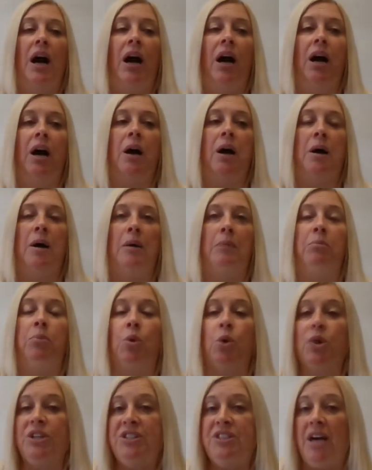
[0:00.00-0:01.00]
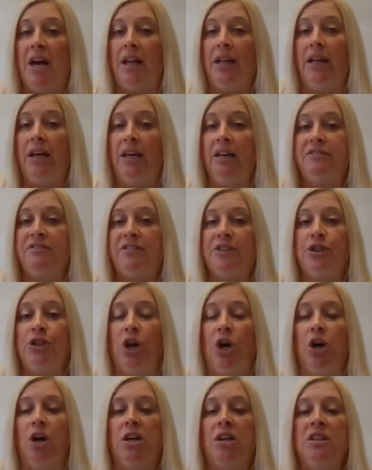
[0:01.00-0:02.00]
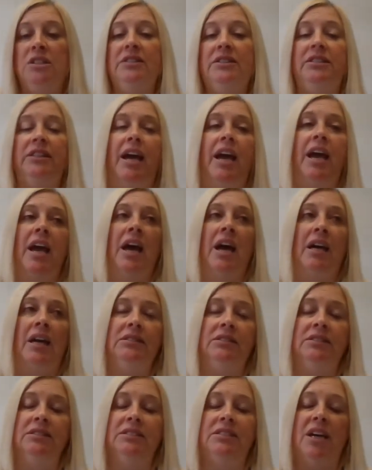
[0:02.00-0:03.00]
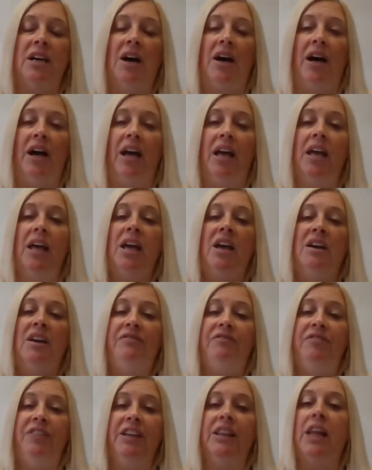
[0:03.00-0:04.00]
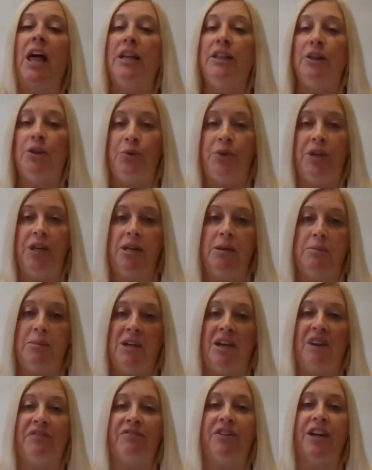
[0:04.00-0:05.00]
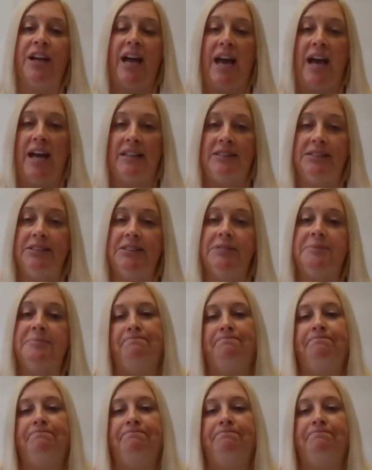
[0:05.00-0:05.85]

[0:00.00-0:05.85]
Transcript: Bordetella for dogs, and feline leukemia for cats.